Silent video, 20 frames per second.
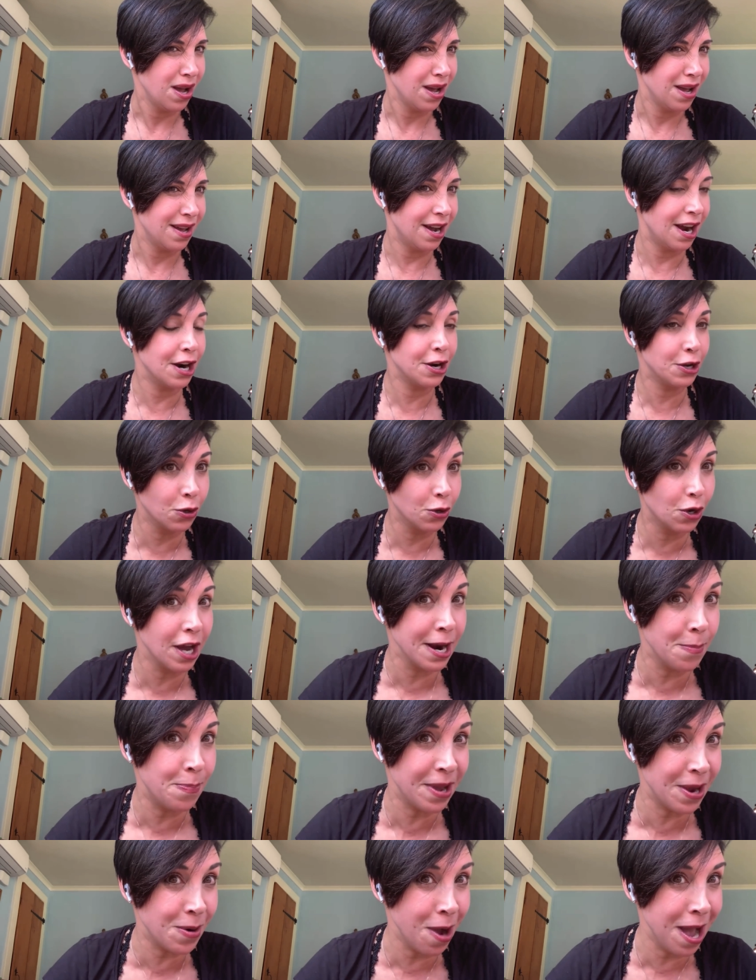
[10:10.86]
Are you going to
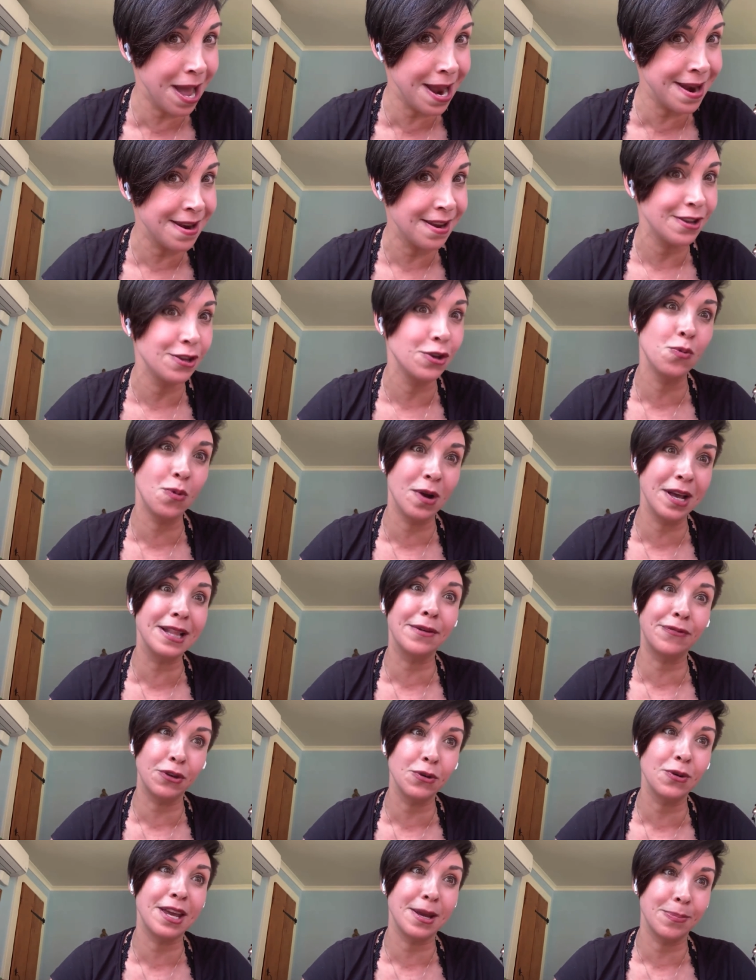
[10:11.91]
be one? You will
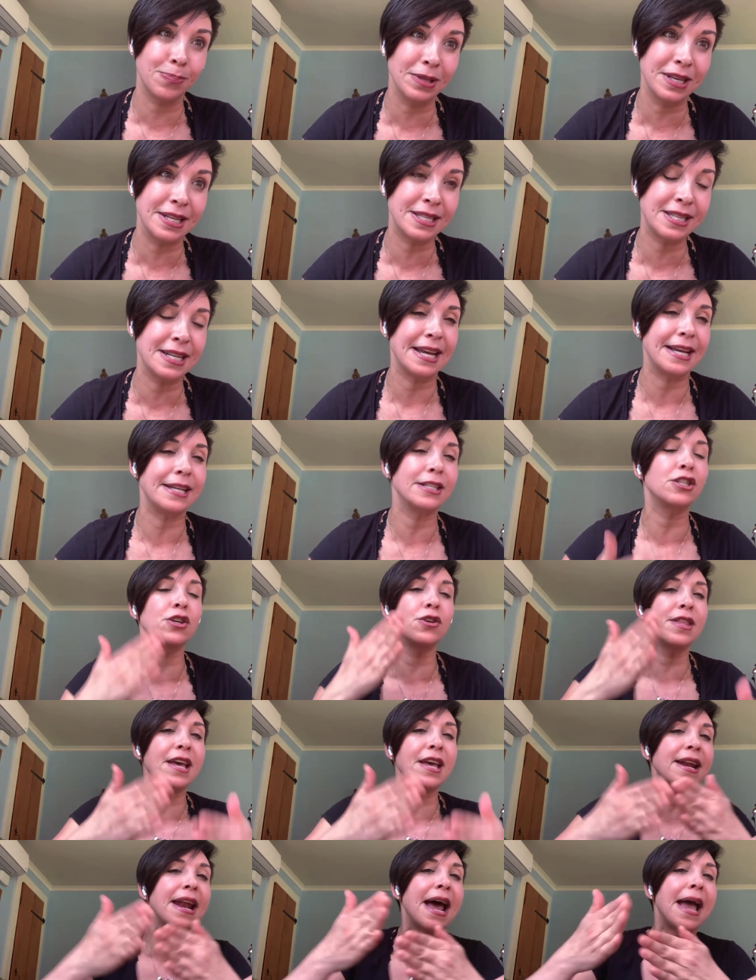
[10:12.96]
if you keep listening. So
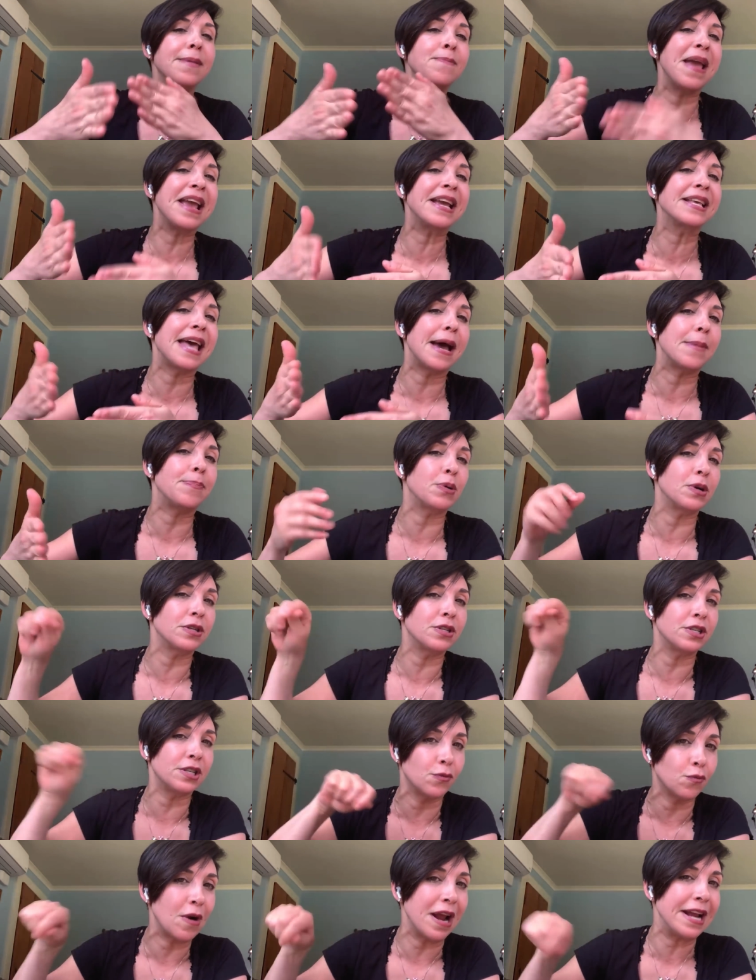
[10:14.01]
then I make that
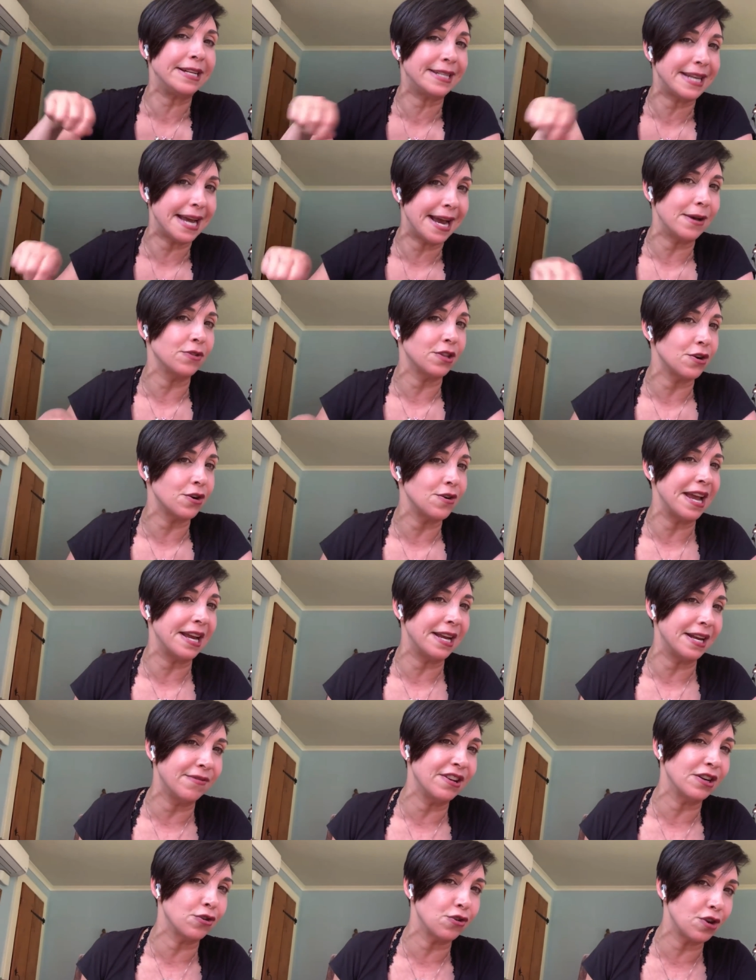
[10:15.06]
person write down their
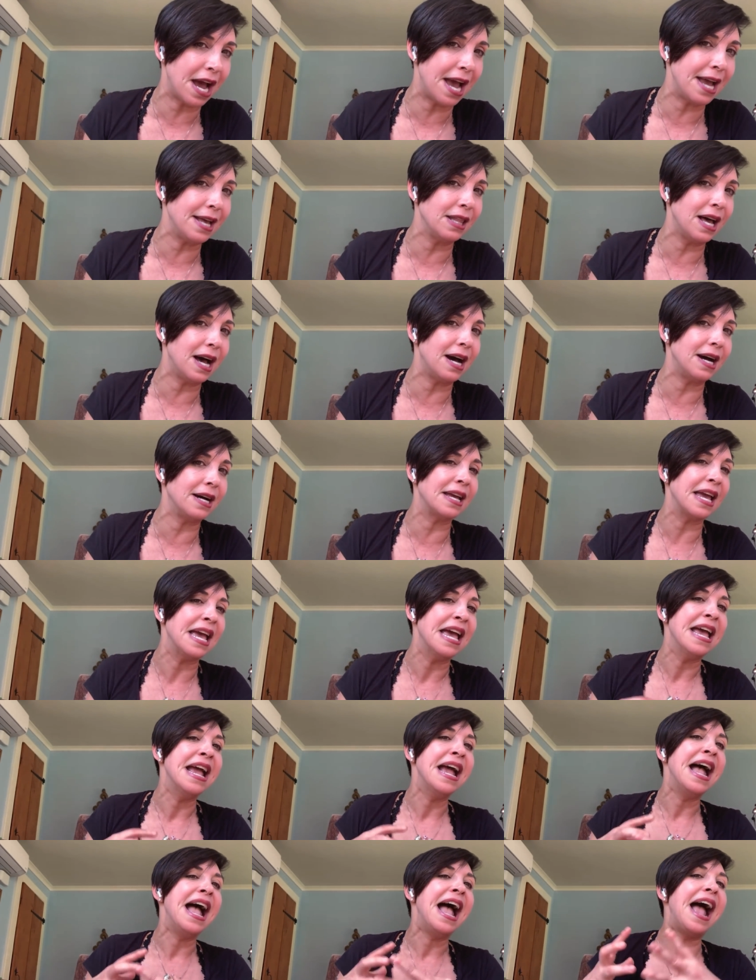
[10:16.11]
negative inner dialogue.
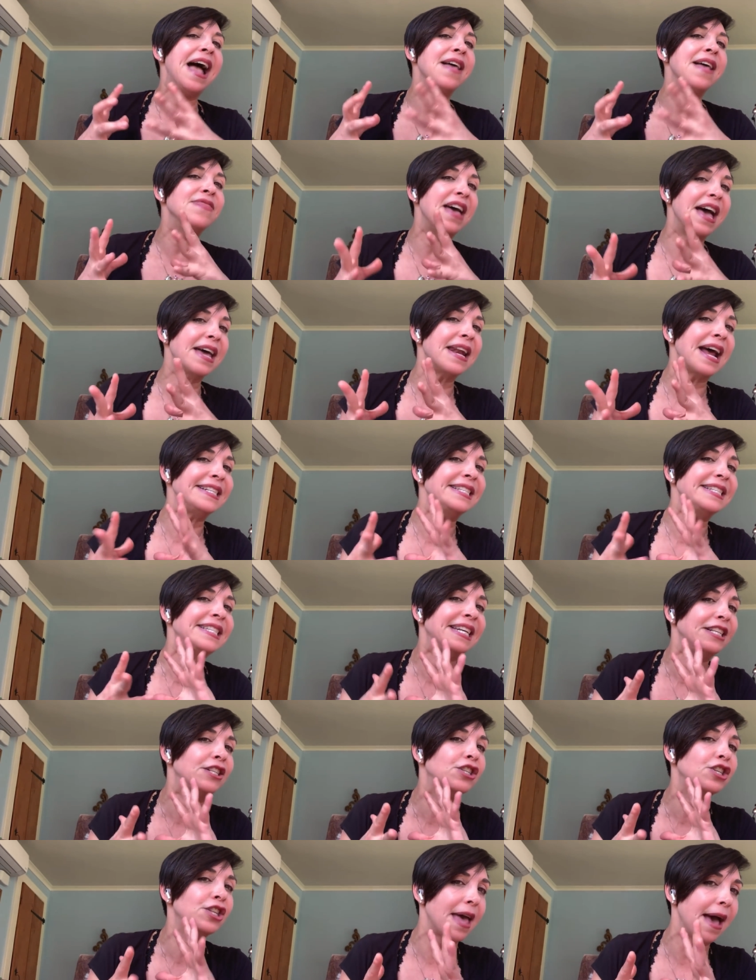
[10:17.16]
And then I
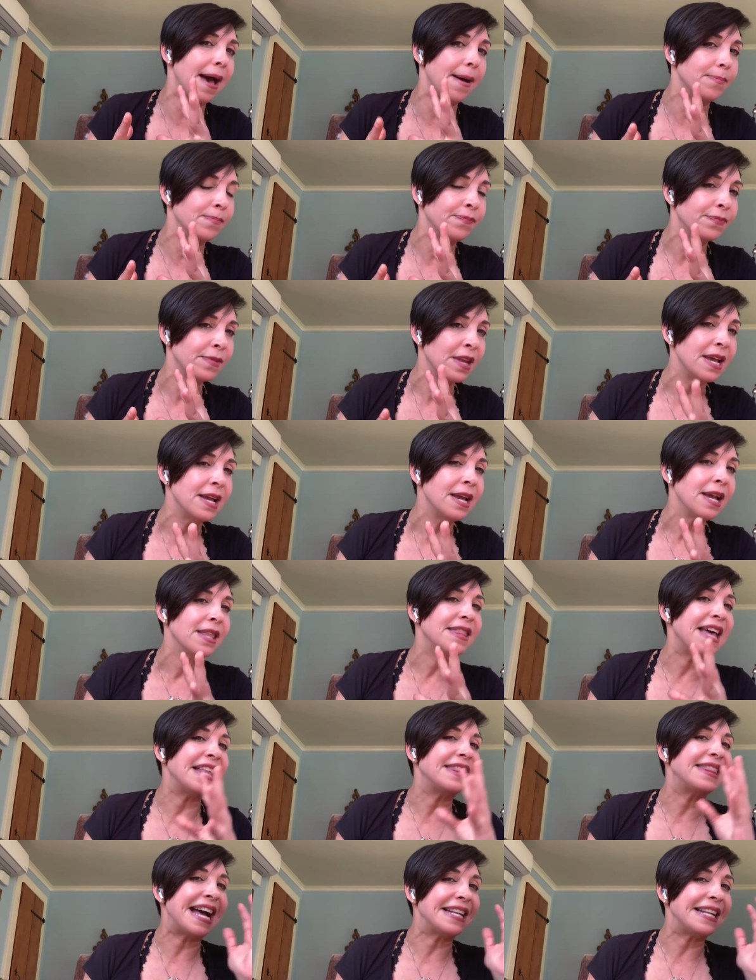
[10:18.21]
teach them
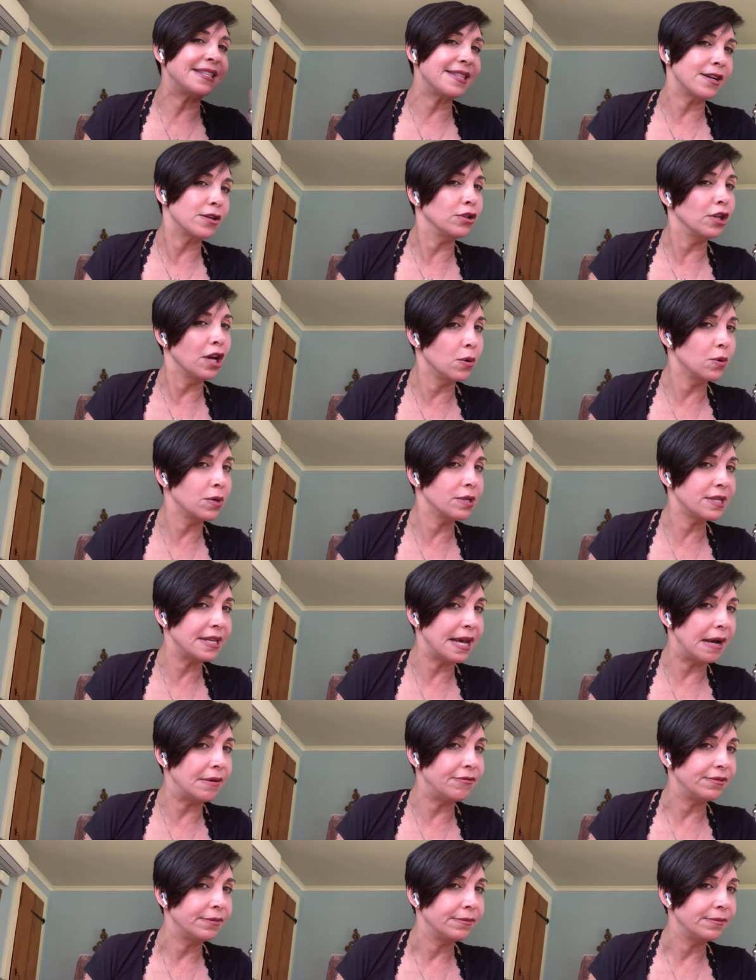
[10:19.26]
that that's their lower self